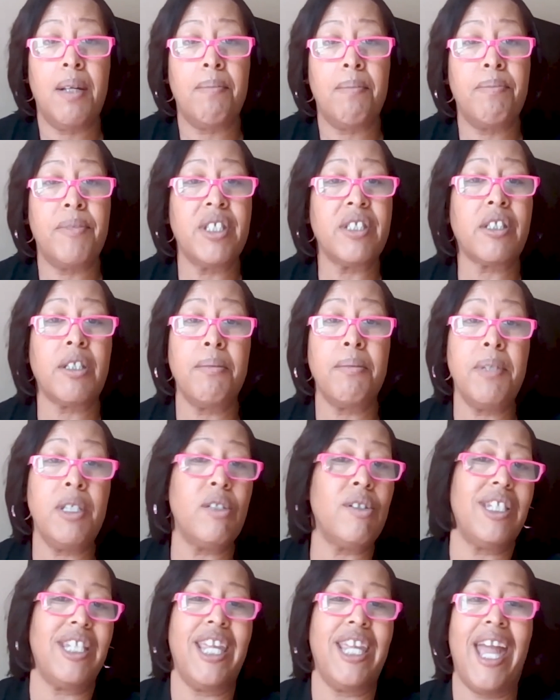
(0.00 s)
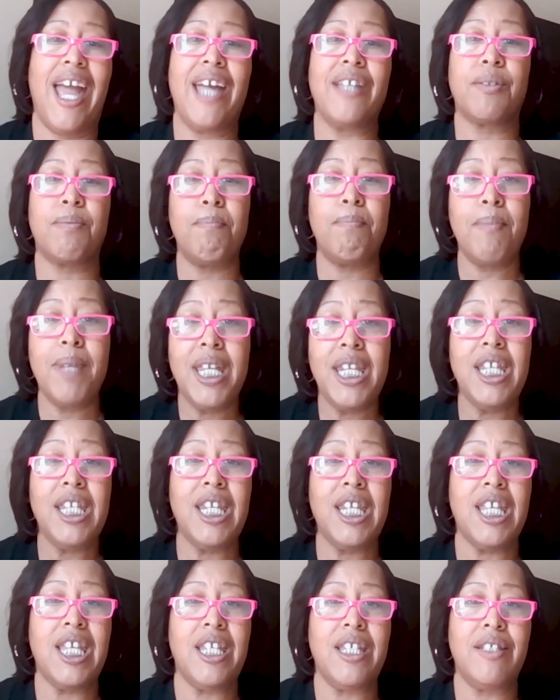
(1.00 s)
This community has many
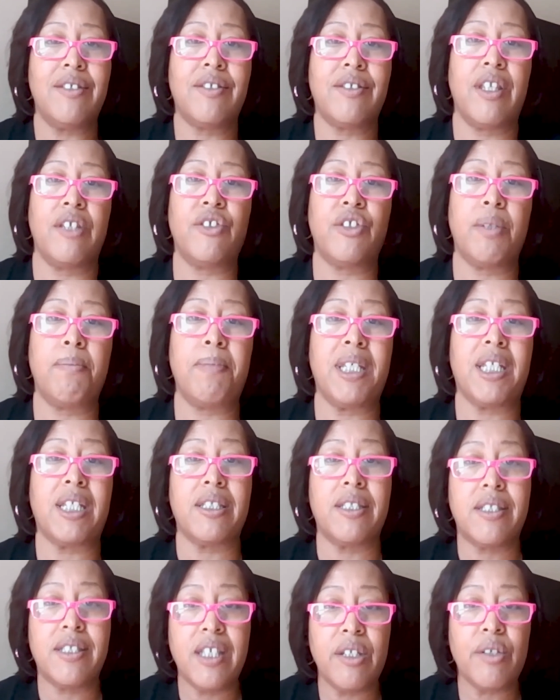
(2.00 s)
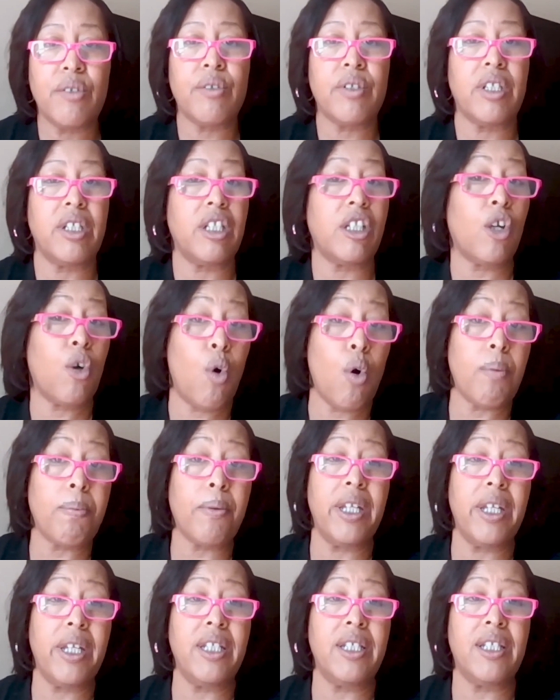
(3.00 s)
needs that should be considered and
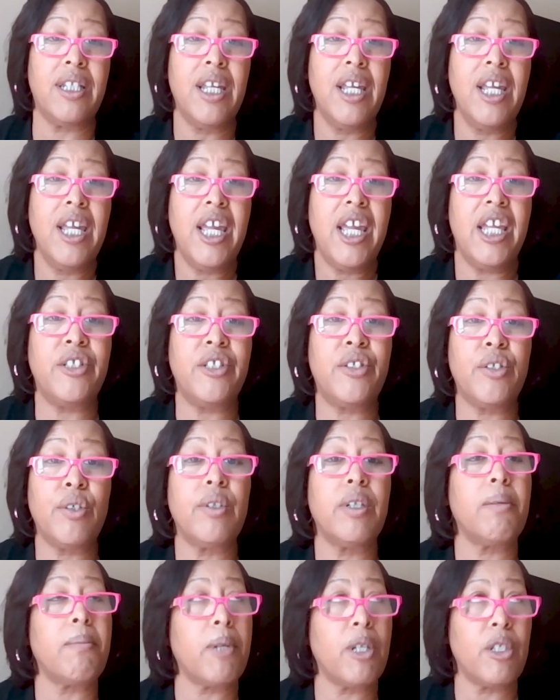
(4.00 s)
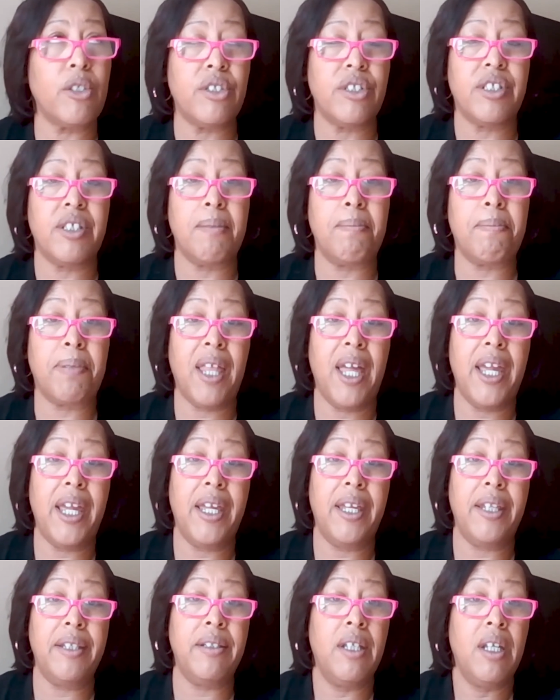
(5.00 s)
incorporated into an emergency
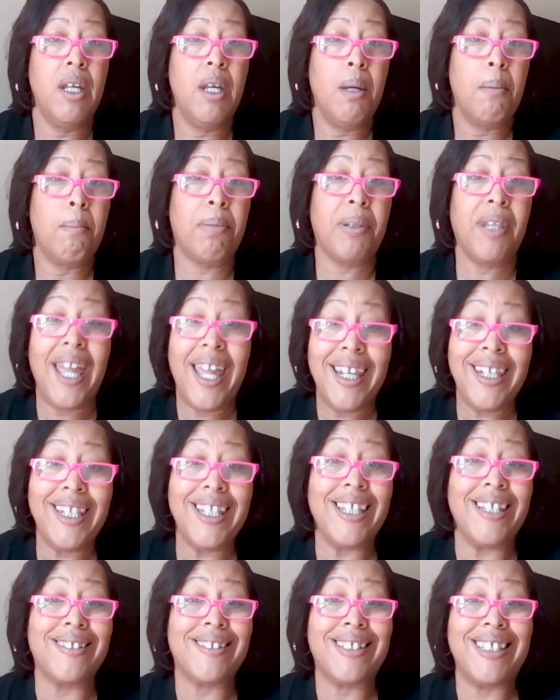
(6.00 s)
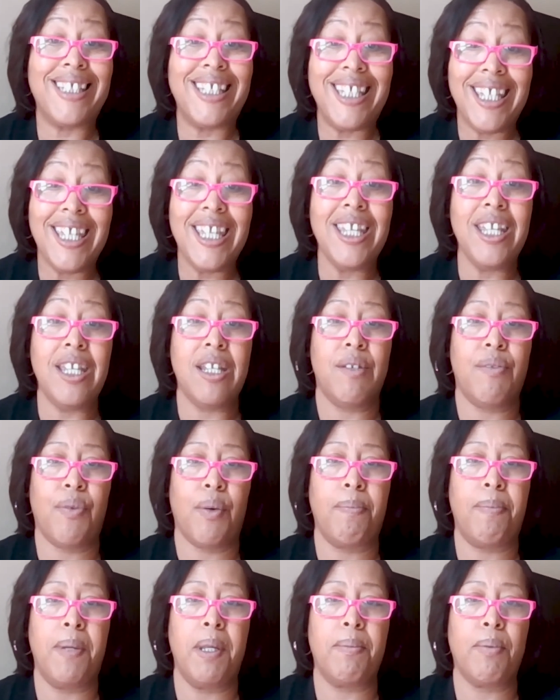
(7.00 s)
plan. Planning is key
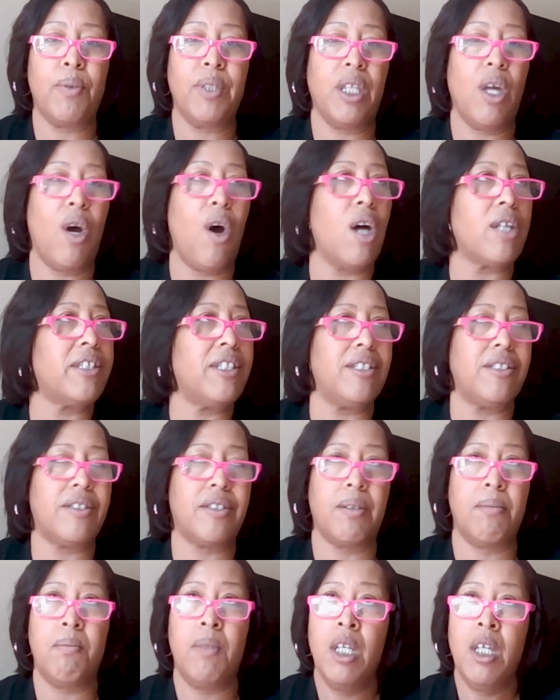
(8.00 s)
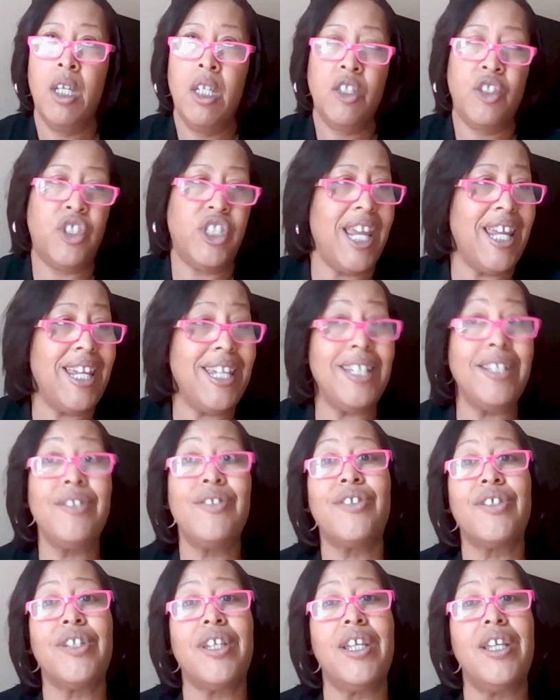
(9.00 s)
for people with autism.
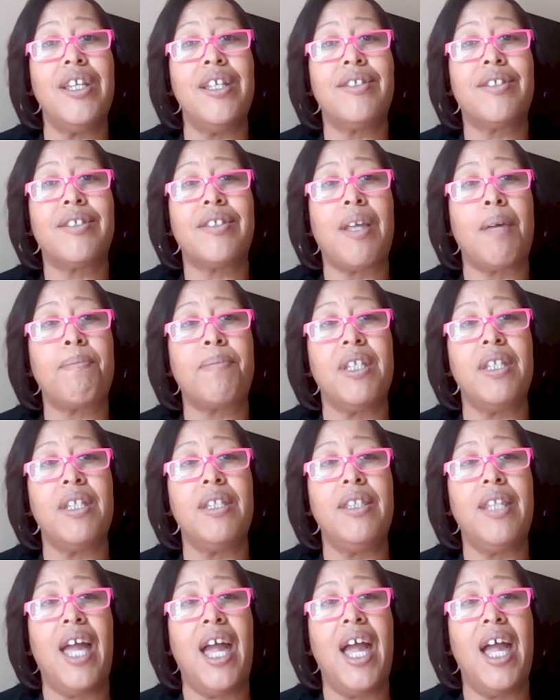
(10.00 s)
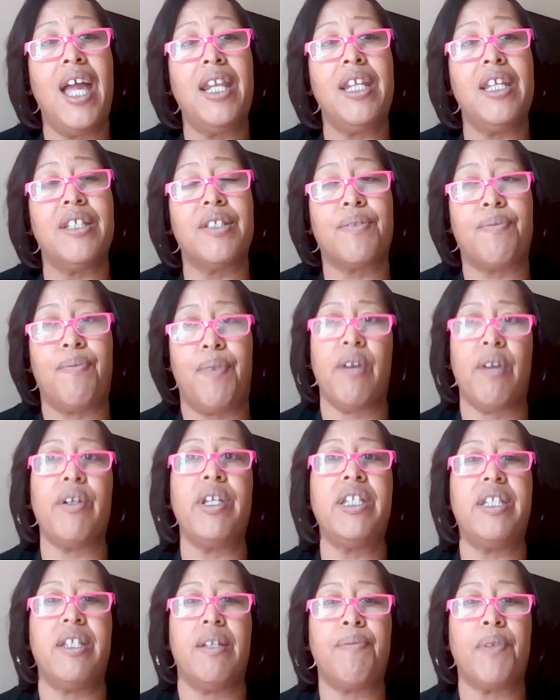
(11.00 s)
Change is something that is
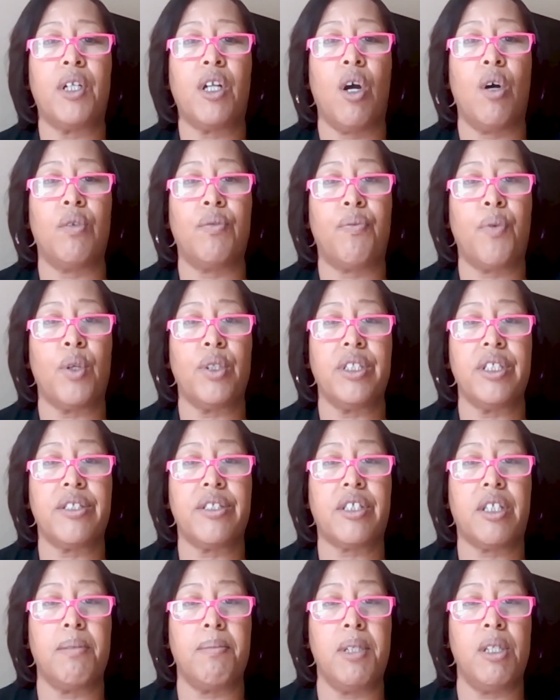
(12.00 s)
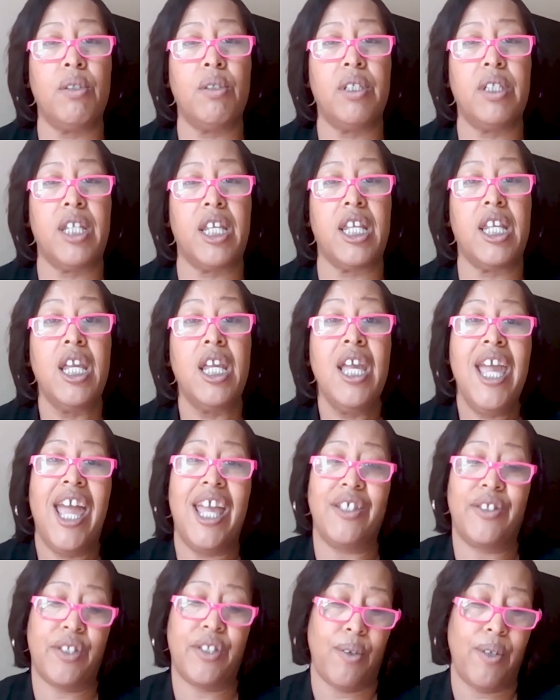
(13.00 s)
very difficult for this community.
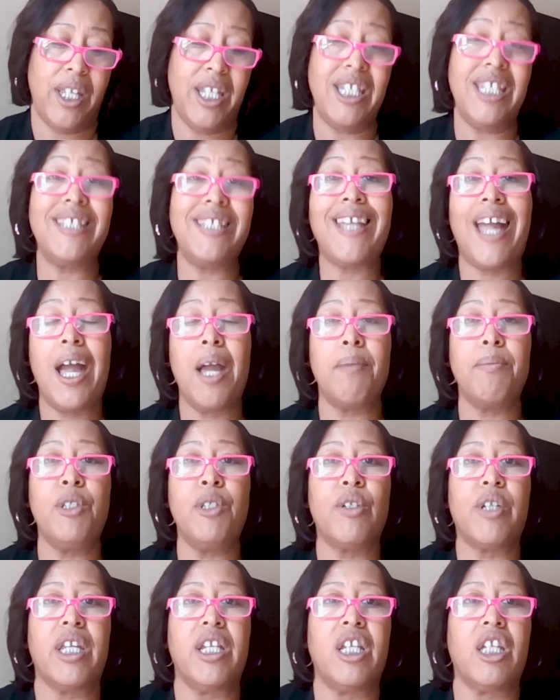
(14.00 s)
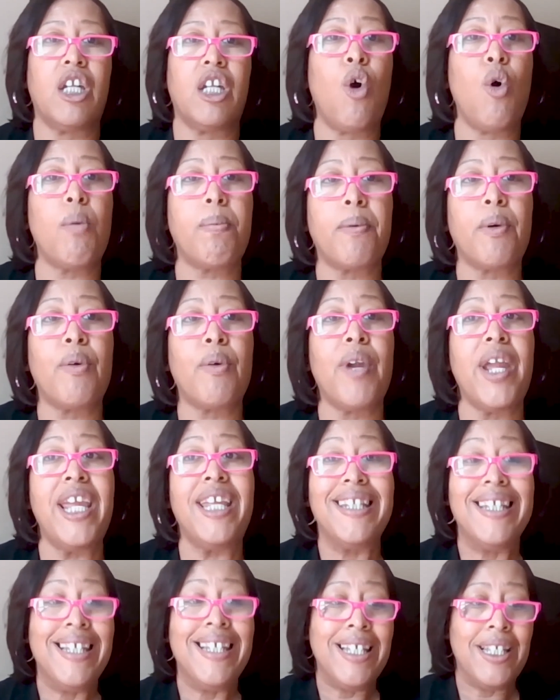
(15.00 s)
And so anytime you can
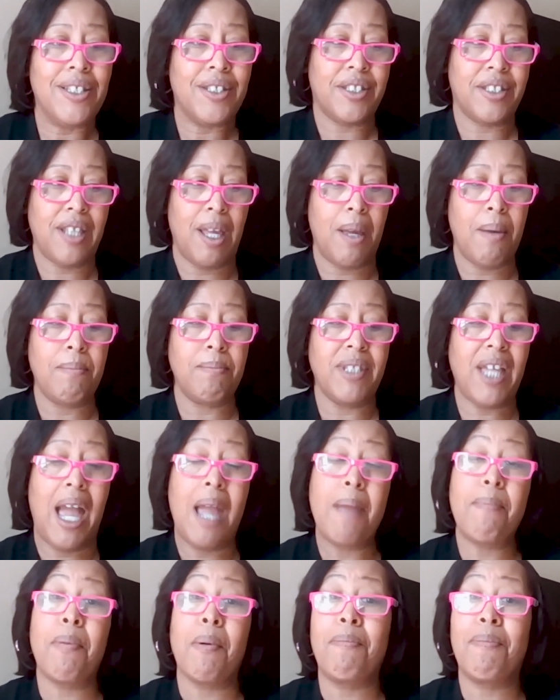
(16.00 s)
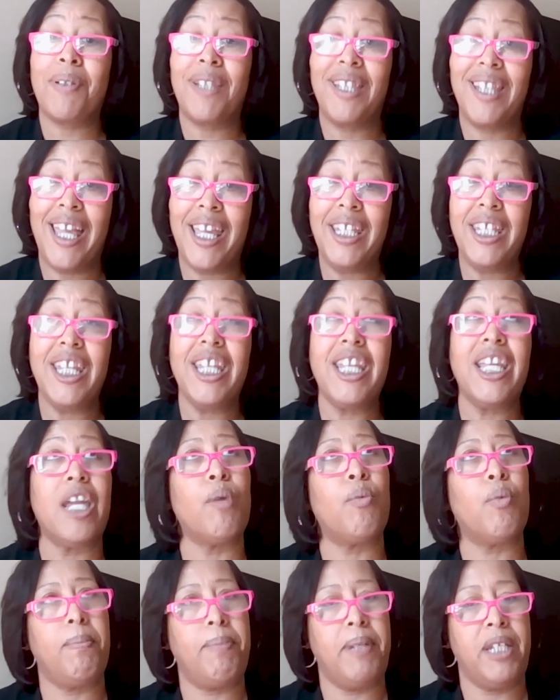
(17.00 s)
incorporate some type of planning,
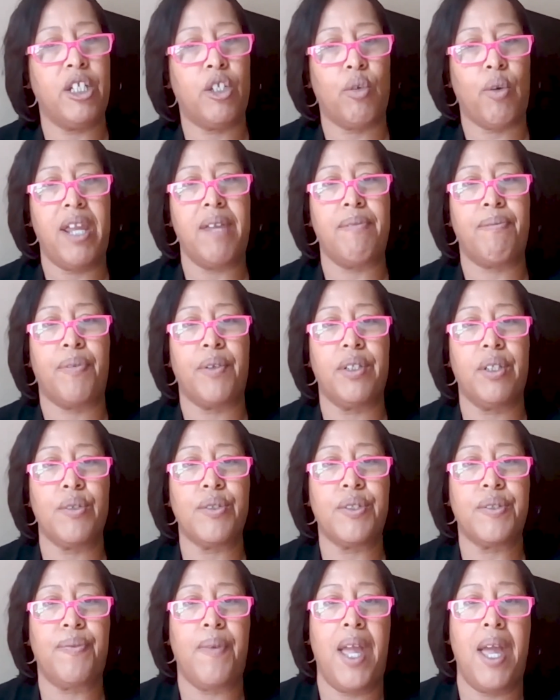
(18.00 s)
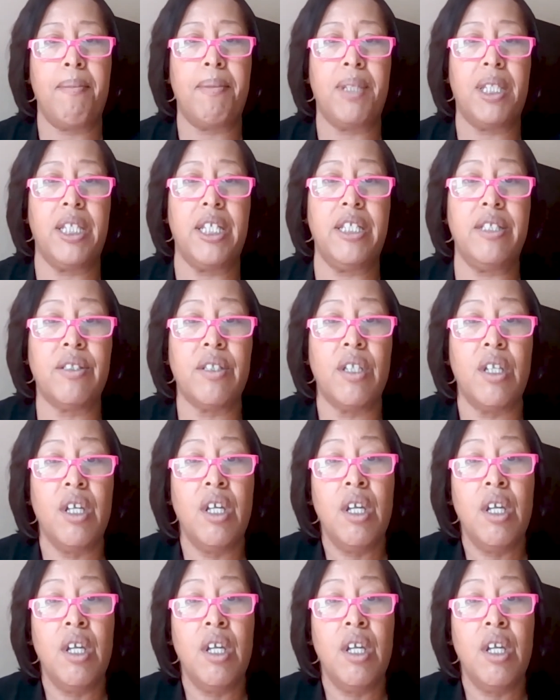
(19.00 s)
it would be great for those families.